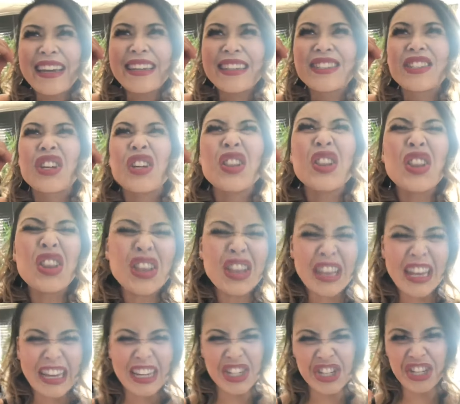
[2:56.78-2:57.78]

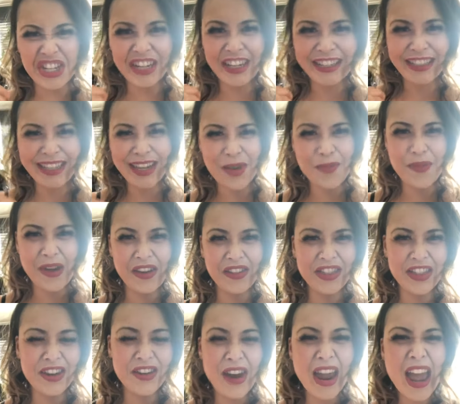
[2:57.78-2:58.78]
delicious about
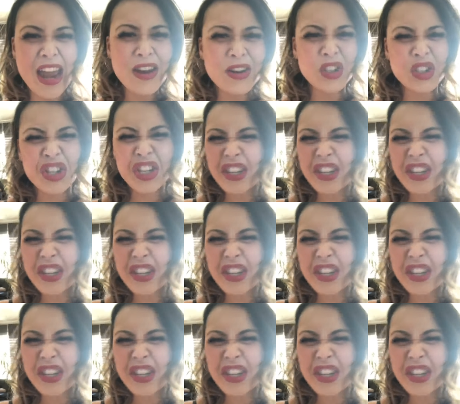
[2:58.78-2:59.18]
their energy.